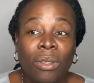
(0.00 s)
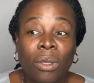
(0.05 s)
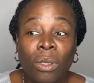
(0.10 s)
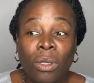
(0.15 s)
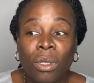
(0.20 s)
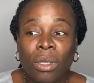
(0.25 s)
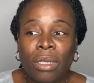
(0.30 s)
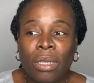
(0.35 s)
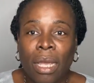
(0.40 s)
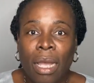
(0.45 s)

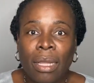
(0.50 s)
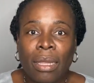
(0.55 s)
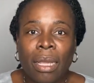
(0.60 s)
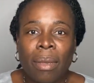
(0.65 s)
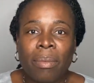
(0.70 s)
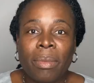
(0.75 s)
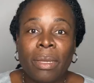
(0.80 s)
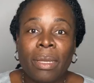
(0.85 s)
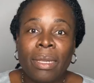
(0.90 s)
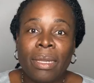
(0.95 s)
So you tell
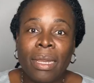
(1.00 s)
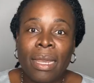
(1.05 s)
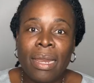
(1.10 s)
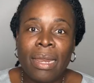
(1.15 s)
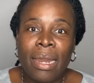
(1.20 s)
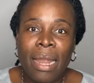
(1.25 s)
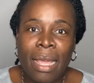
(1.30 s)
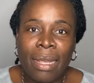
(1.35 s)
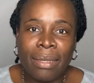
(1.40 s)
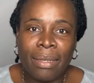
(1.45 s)
them,
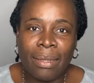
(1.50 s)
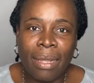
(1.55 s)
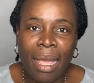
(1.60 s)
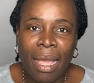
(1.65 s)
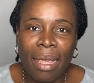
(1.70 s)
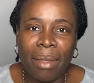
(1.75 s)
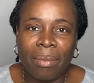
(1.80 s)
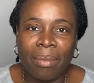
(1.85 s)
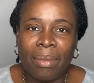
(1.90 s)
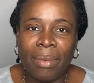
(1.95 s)
the next
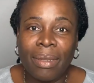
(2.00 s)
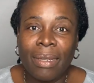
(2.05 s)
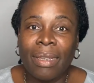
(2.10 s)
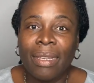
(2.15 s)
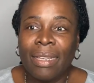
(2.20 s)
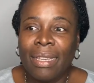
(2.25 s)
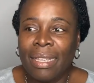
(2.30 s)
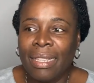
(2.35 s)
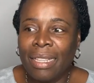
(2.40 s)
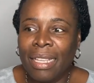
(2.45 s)
time
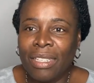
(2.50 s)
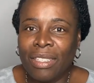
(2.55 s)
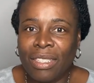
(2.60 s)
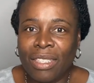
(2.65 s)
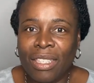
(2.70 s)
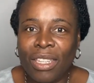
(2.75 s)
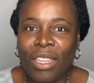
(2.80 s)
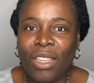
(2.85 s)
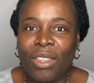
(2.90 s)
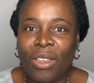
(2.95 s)
they
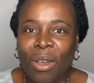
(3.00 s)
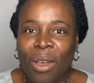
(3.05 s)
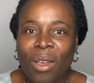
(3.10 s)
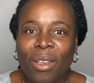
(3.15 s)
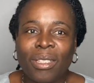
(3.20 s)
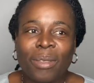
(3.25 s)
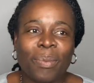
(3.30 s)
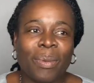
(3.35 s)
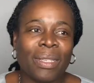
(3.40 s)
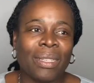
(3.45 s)
see your
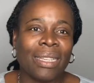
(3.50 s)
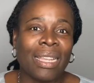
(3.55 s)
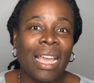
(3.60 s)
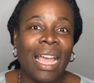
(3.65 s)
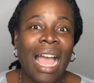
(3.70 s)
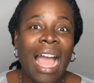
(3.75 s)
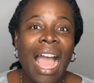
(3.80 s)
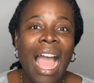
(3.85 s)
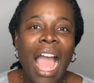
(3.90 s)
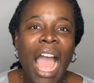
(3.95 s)
husband,
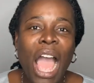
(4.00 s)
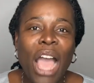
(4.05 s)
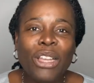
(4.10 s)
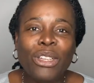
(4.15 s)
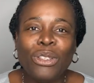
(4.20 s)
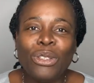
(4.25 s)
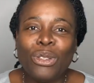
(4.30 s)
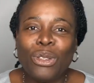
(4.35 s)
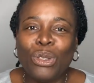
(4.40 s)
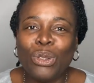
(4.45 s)

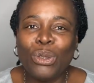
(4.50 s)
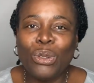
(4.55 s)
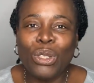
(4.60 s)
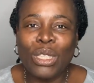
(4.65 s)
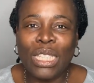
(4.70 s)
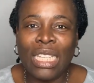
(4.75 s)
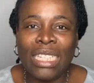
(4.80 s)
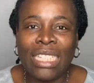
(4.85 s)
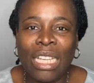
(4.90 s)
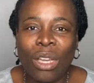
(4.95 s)
how do
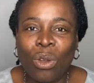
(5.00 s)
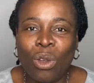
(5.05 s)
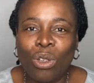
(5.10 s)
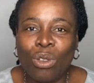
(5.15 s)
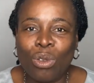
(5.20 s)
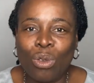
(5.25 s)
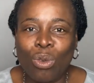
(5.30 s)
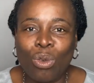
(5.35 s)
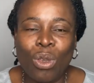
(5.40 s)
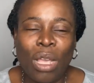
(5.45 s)
you think they're
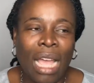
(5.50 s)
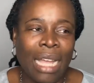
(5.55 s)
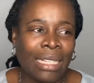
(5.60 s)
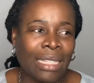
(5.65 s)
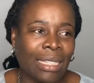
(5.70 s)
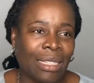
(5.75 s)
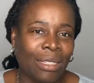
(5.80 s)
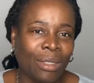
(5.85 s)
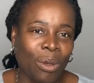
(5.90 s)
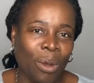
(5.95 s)
going to look
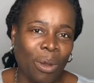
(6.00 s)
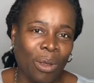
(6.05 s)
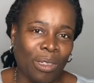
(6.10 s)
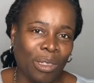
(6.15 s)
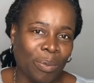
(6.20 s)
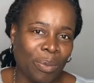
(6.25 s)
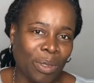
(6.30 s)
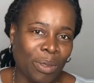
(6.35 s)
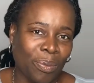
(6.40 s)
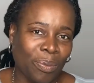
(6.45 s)
at your
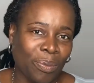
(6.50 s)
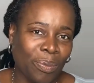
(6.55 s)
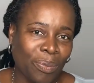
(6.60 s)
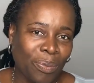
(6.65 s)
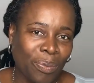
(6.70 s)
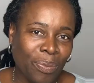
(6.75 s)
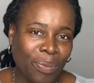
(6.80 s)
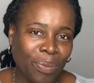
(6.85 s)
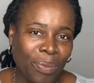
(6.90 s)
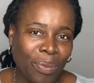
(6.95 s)
husband?
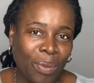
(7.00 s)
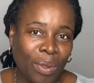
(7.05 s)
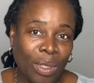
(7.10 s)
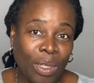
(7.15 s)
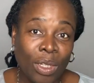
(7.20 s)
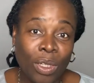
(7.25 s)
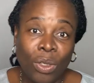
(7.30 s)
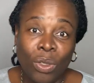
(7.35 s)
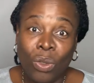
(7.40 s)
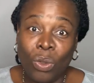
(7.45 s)

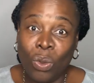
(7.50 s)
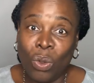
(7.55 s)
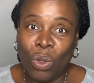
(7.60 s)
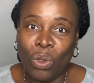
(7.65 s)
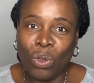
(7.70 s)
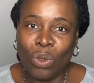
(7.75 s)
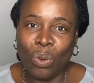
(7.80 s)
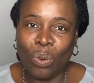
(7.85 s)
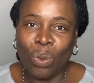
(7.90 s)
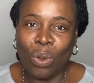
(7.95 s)
You
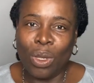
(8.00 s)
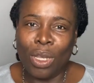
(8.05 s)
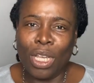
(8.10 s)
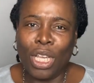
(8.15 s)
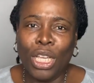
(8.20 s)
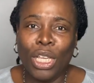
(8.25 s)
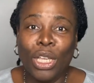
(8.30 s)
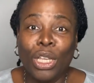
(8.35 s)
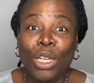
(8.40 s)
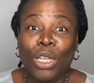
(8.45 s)
go to
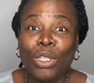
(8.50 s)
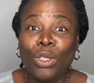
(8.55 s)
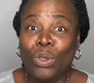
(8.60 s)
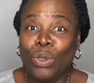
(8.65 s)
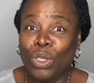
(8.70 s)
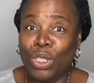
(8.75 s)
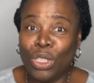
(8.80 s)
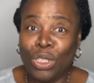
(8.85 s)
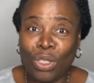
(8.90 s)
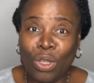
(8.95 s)
work,
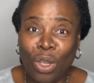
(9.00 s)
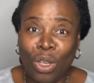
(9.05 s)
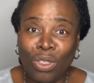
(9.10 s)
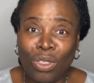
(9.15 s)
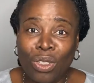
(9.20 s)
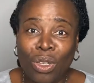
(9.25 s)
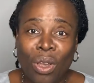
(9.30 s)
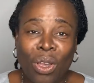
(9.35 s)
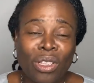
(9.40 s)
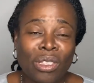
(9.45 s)
you
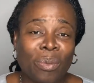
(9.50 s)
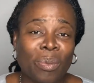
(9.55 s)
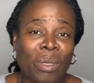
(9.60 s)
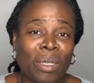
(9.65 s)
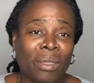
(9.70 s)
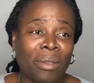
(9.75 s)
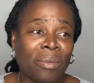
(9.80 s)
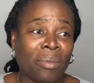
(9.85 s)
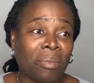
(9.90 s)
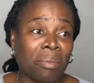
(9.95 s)
discuss your
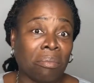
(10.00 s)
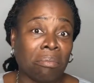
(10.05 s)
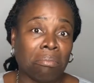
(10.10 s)
husband.